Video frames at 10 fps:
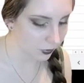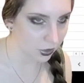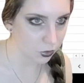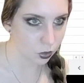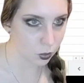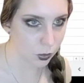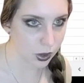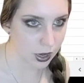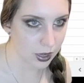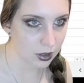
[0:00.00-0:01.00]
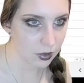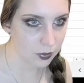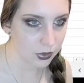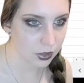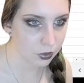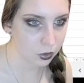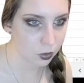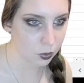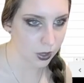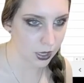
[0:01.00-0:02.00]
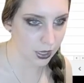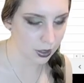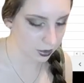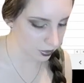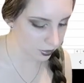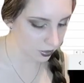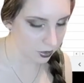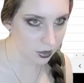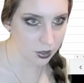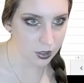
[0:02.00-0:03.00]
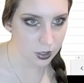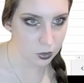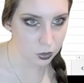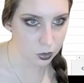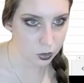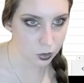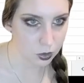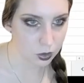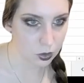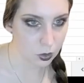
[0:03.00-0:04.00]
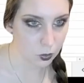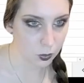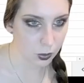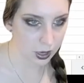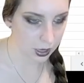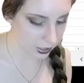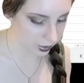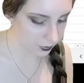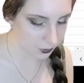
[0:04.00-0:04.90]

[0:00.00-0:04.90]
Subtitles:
Control Y, Control Y, Control Y,